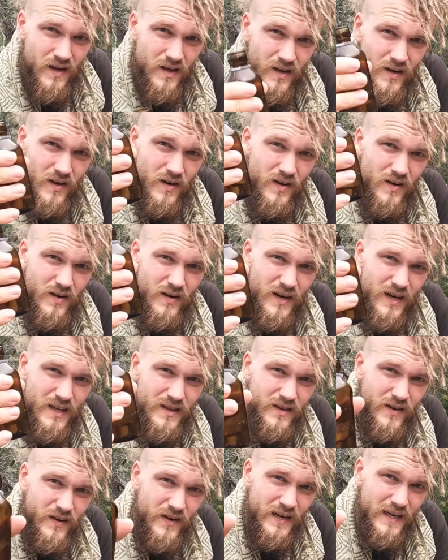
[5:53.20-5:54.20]

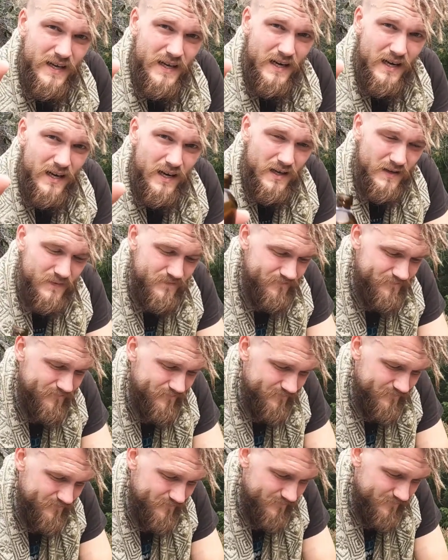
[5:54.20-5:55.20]
coconut oil.
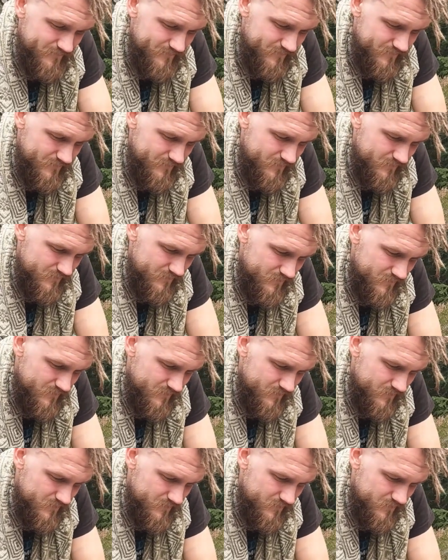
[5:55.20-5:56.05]
In our